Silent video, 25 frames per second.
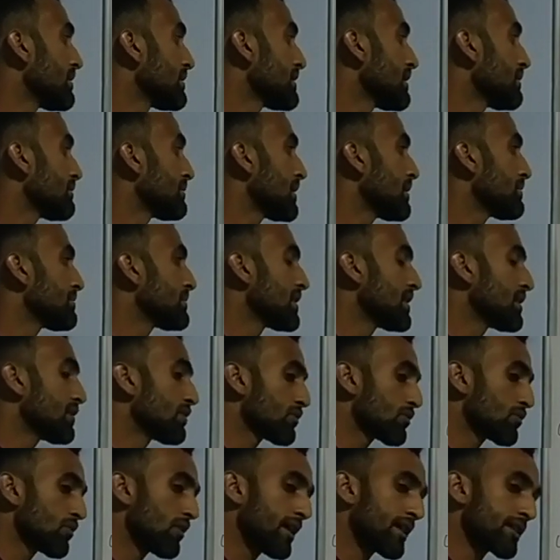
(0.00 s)
sometimes they
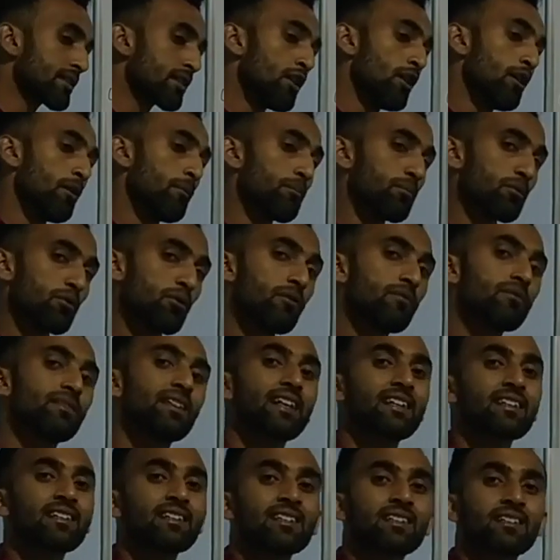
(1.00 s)
used to ask prove
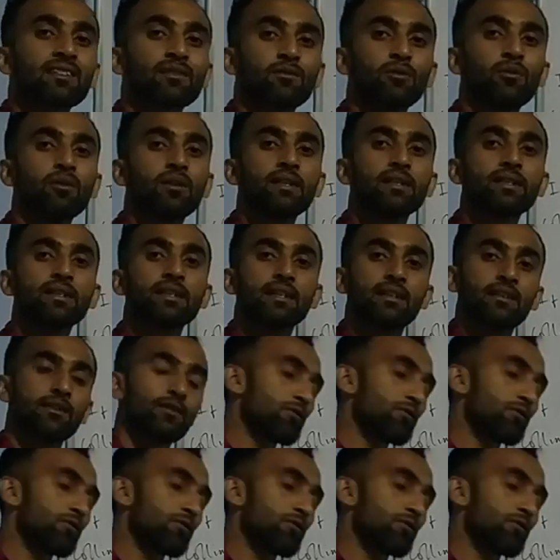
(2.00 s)
that it is collinear.